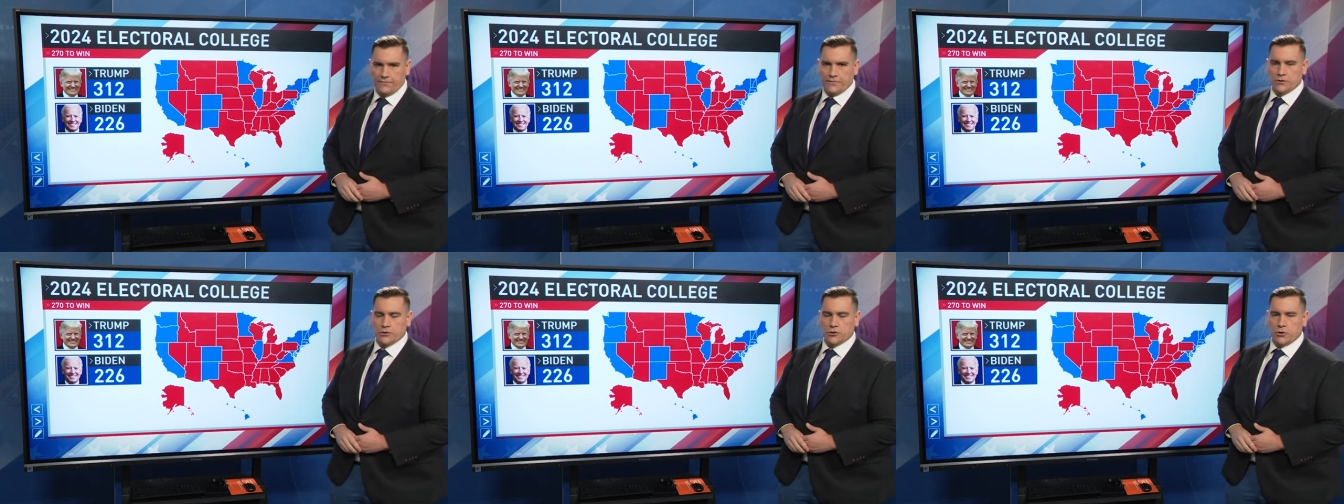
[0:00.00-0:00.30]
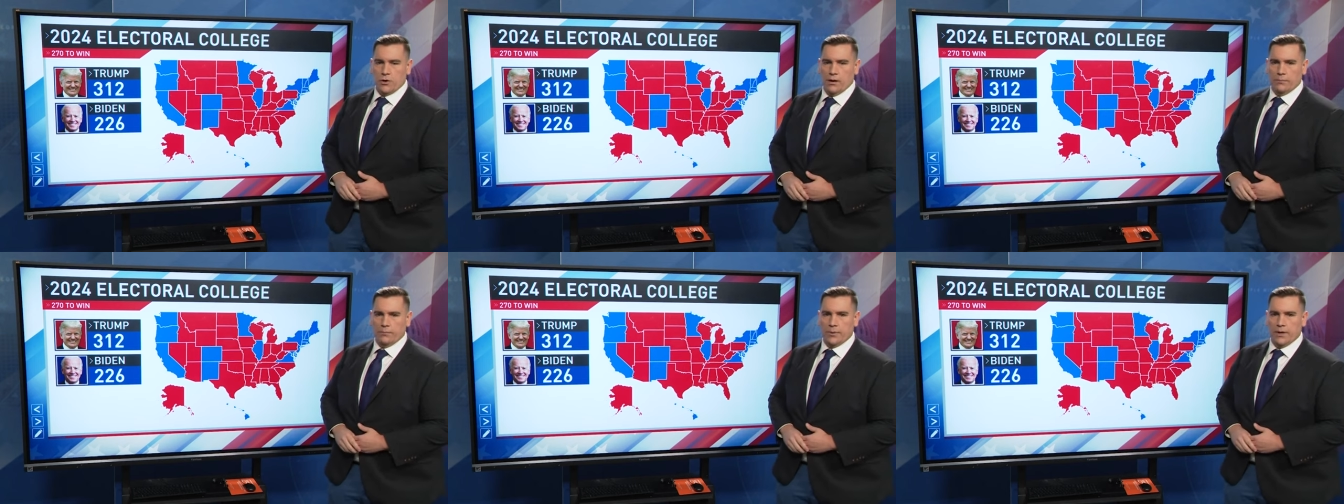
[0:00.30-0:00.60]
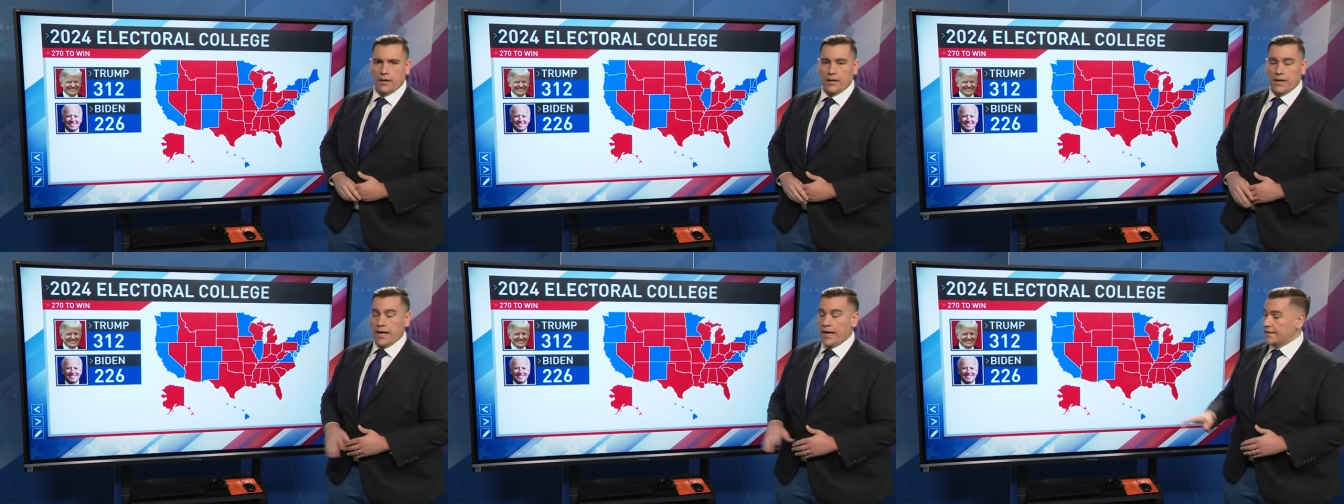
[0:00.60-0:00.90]
for Trump,
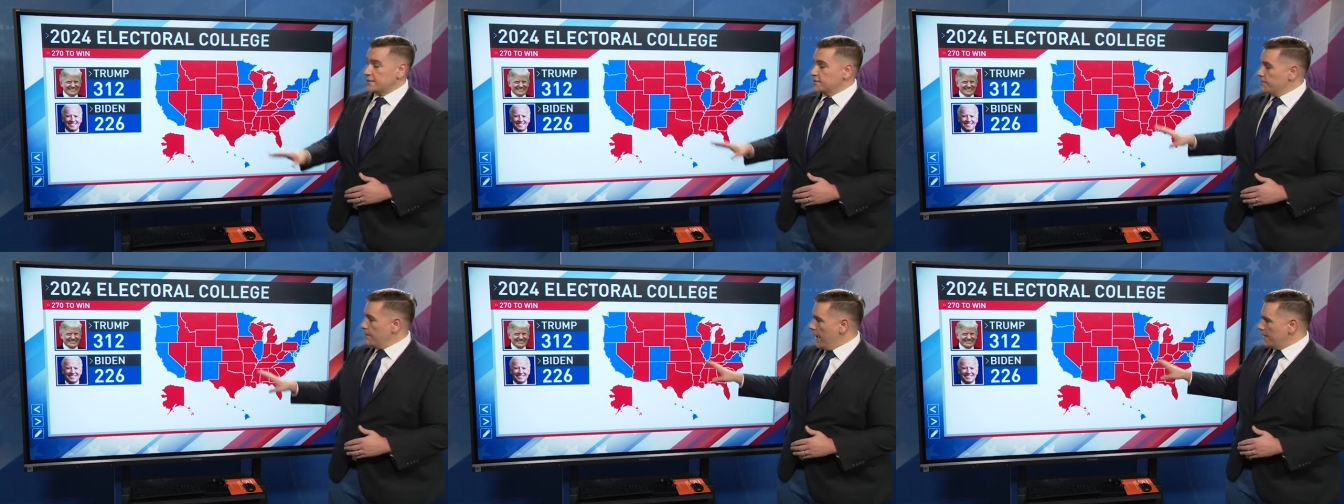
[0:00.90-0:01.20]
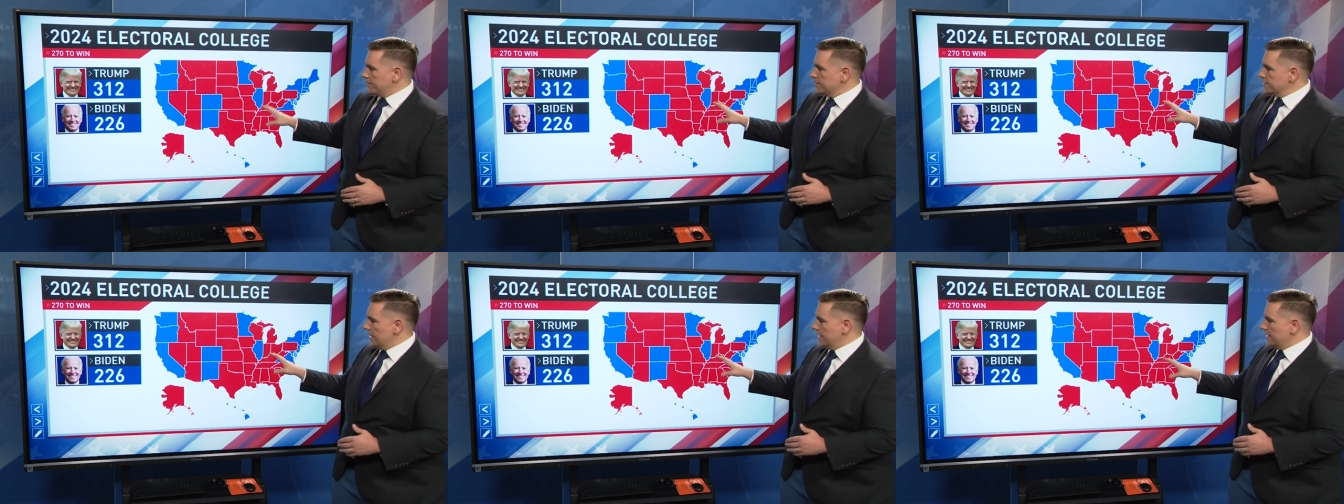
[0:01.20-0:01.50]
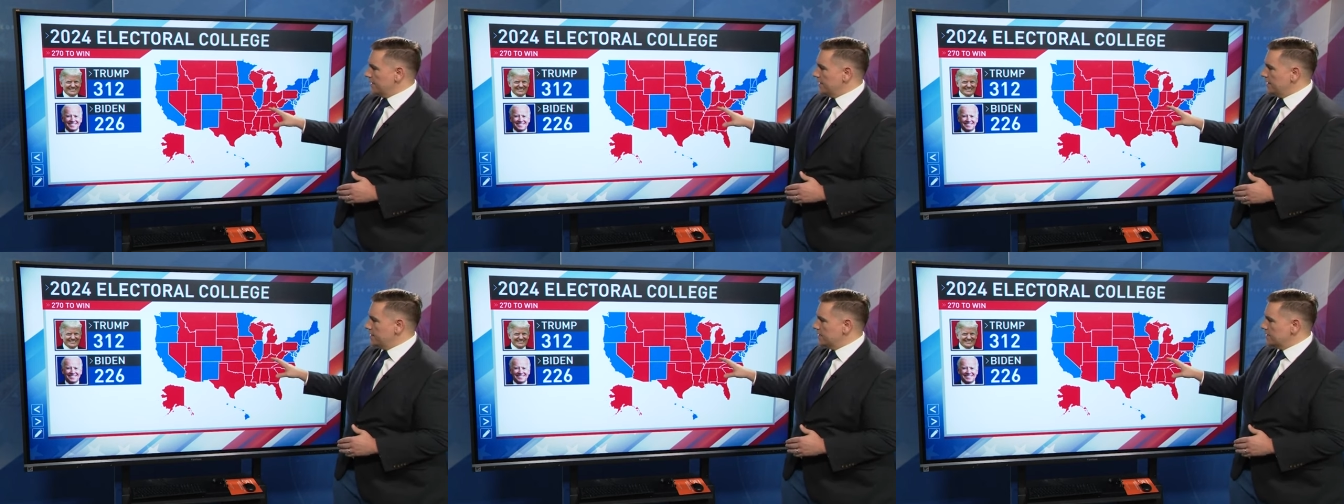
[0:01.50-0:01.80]
and it's maps
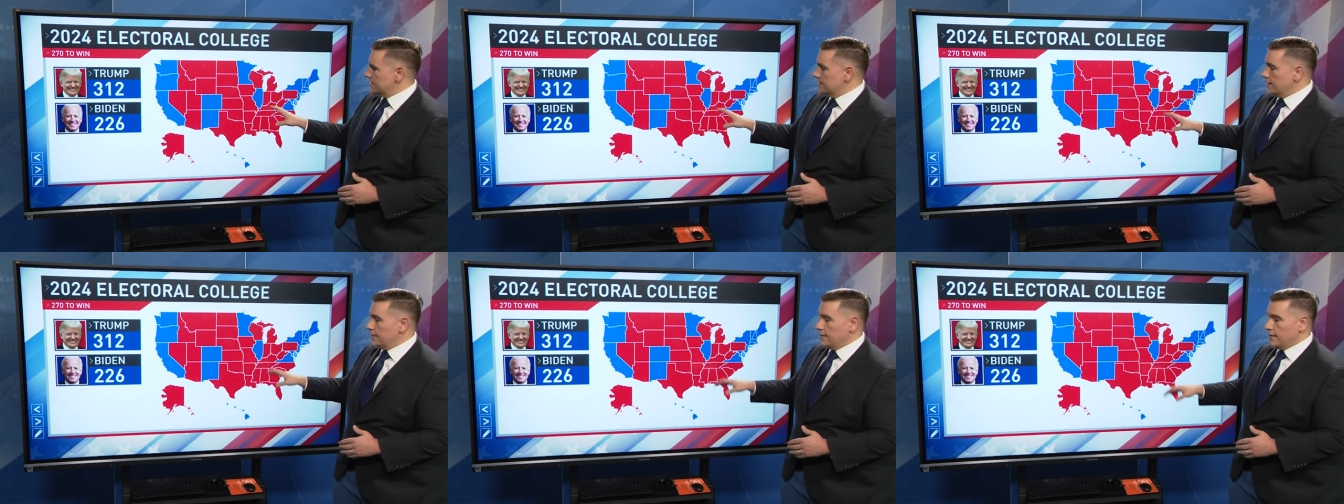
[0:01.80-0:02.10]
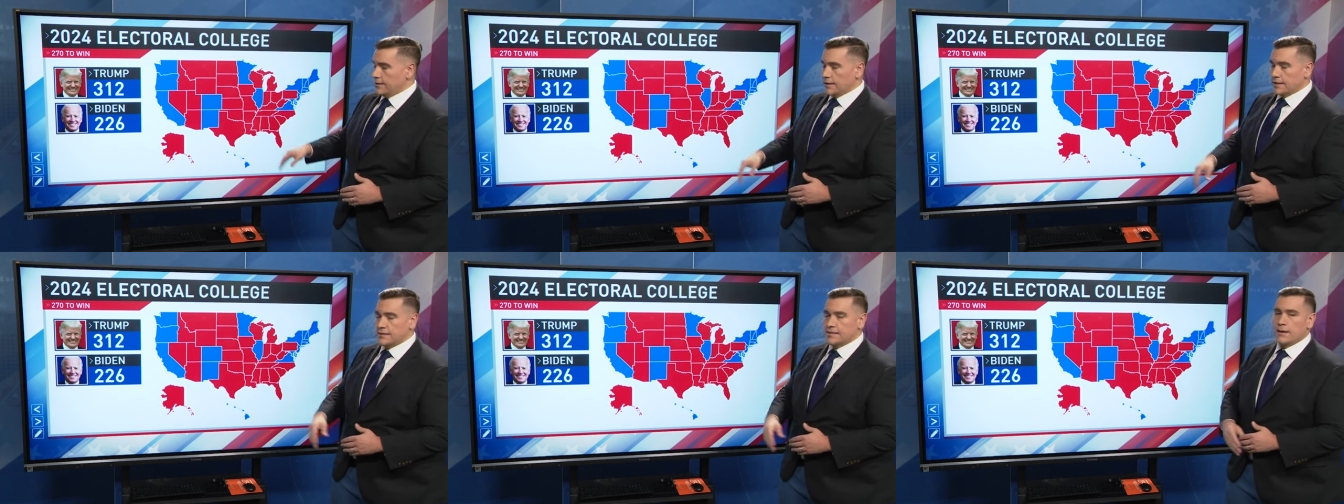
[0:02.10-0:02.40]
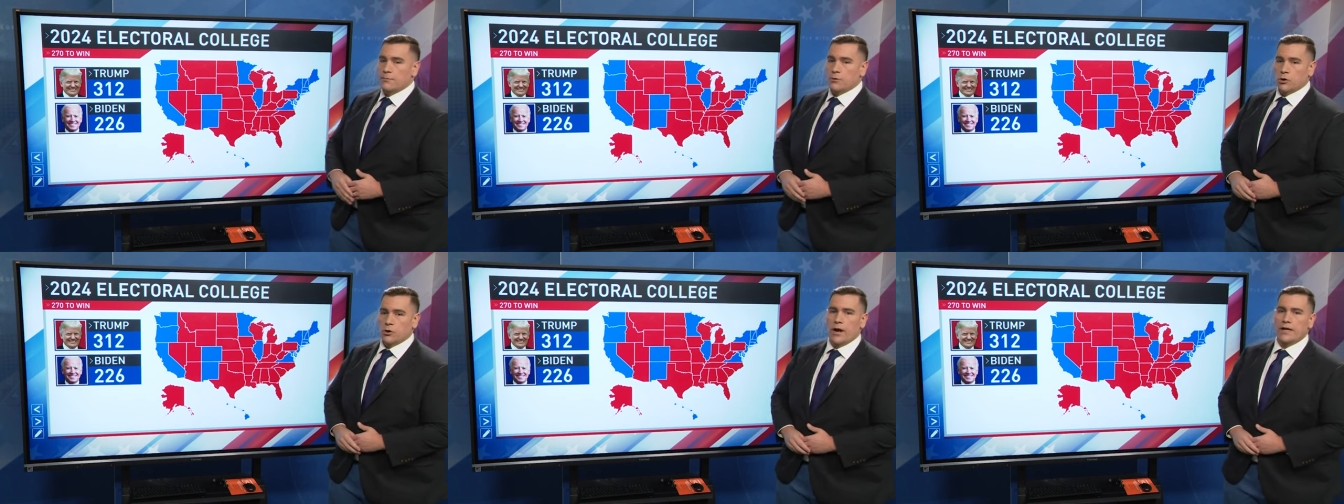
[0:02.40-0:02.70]
like this that
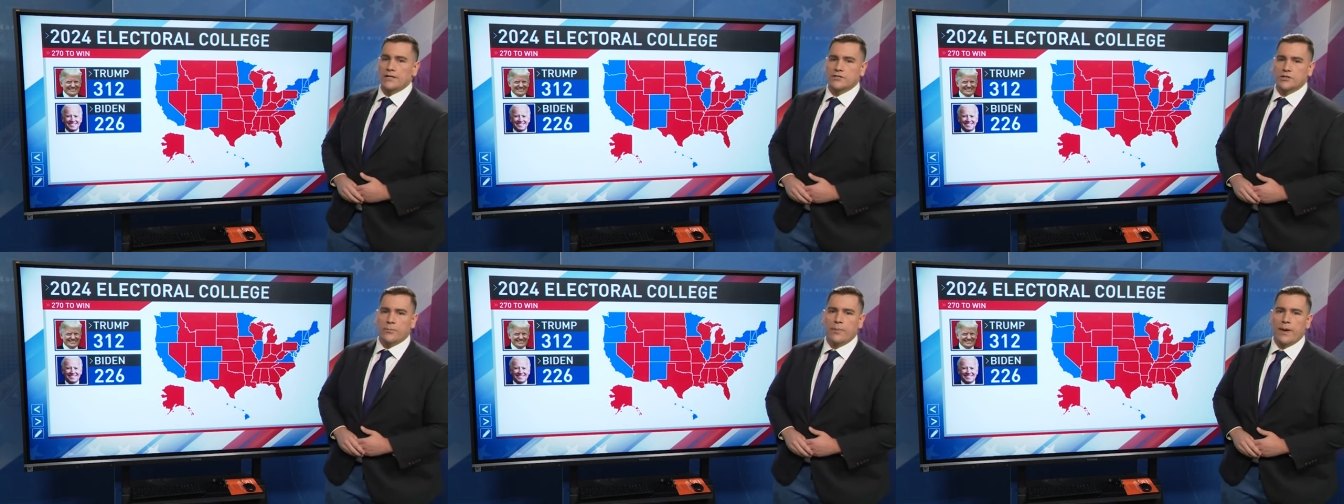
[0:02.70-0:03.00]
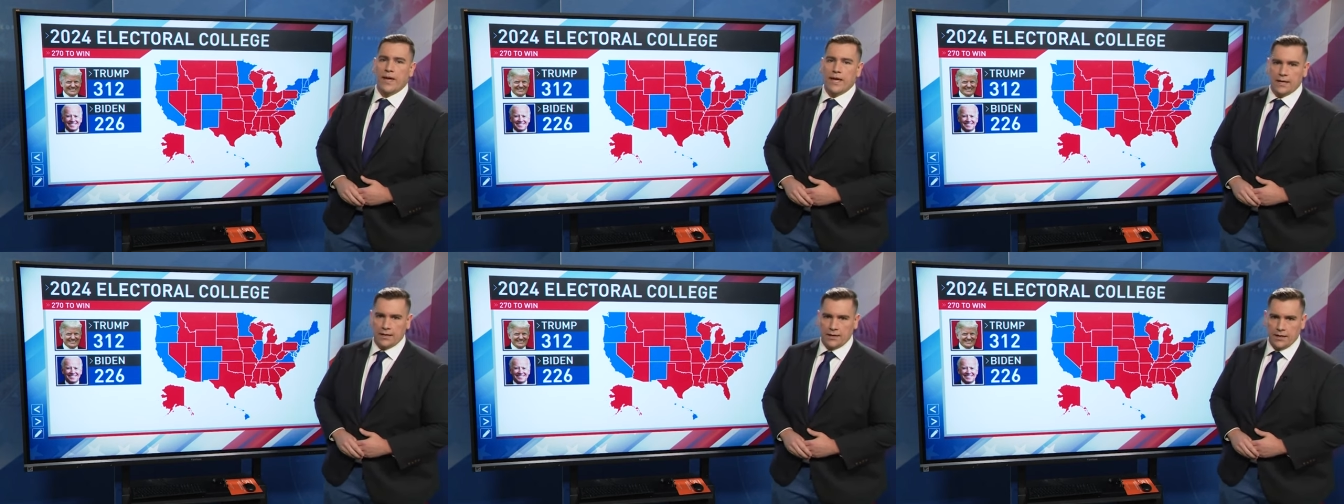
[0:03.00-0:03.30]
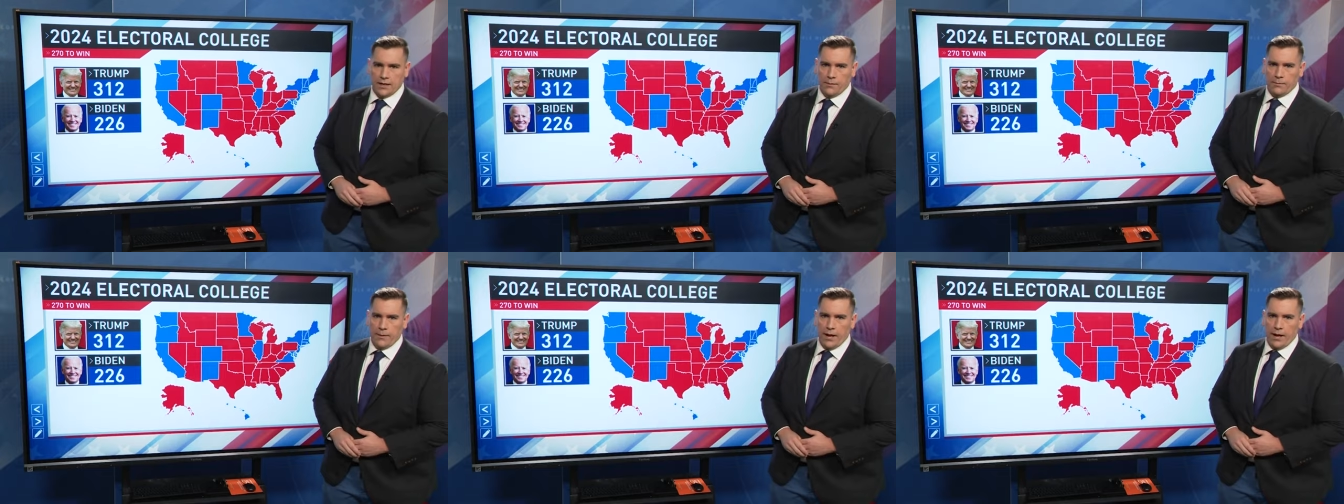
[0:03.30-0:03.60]
Democrats are
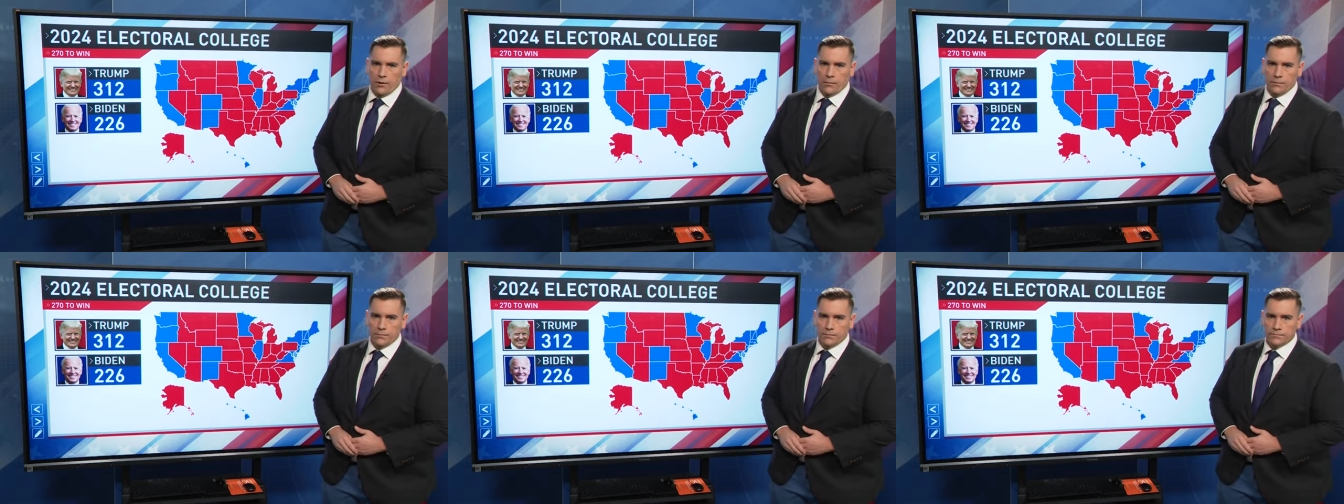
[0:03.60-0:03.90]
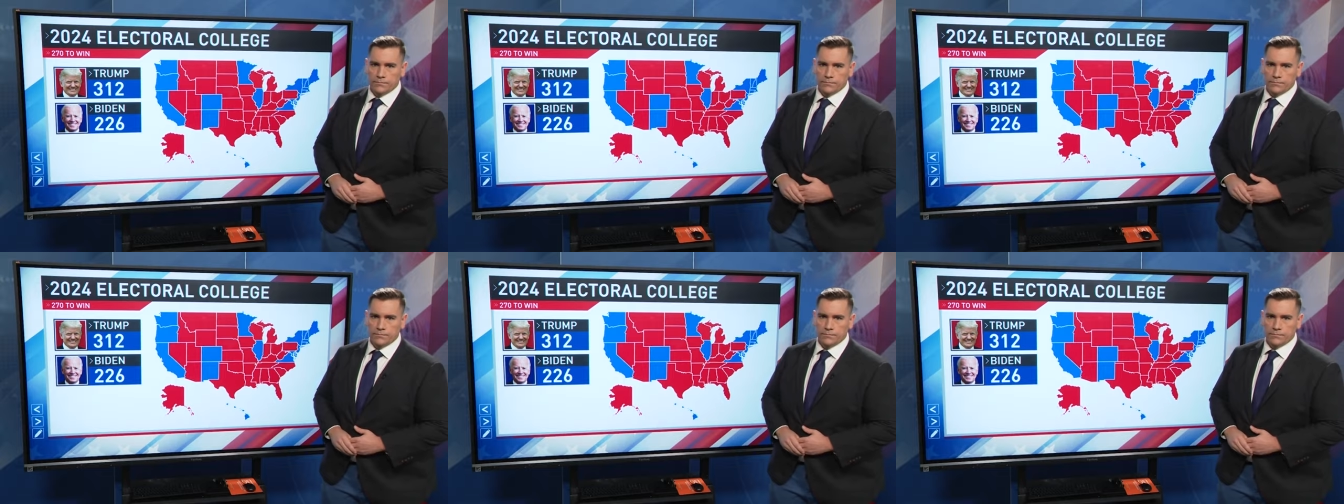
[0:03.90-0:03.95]
panicking about.